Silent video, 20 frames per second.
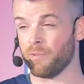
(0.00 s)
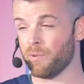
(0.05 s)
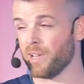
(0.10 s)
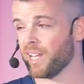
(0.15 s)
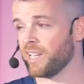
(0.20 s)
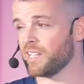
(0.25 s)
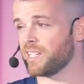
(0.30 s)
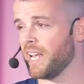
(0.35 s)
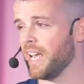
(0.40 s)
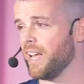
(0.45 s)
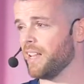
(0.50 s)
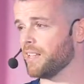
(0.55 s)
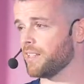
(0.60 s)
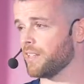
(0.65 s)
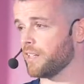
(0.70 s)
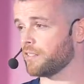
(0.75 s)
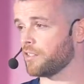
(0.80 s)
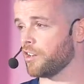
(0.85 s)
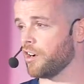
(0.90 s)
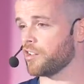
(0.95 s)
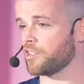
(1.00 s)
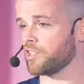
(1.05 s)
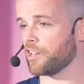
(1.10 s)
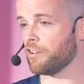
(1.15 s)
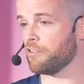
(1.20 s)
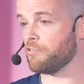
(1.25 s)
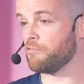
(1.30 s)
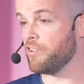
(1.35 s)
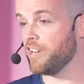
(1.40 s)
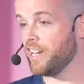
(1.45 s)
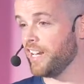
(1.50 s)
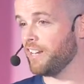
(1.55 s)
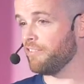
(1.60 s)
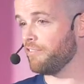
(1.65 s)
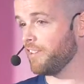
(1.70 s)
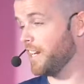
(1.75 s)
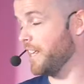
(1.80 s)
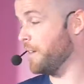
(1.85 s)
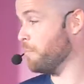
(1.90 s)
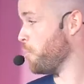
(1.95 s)
we can tell that dogs are a really,
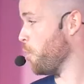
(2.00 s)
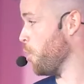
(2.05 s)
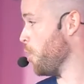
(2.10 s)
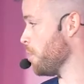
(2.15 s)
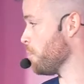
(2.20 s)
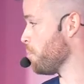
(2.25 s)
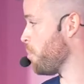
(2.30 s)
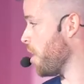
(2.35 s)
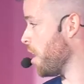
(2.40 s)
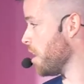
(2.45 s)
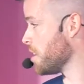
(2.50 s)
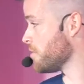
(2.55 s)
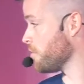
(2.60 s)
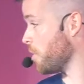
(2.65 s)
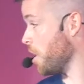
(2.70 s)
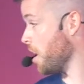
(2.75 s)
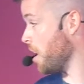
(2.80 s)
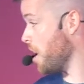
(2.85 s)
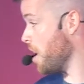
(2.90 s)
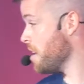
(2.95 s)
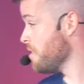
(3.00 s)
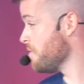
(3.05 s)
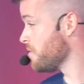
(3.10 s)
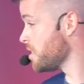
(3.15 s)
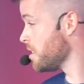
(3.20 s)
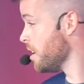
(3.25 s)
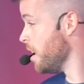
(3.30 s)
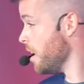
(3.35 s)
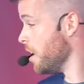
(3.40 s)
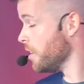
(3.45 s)
really important part of our lives.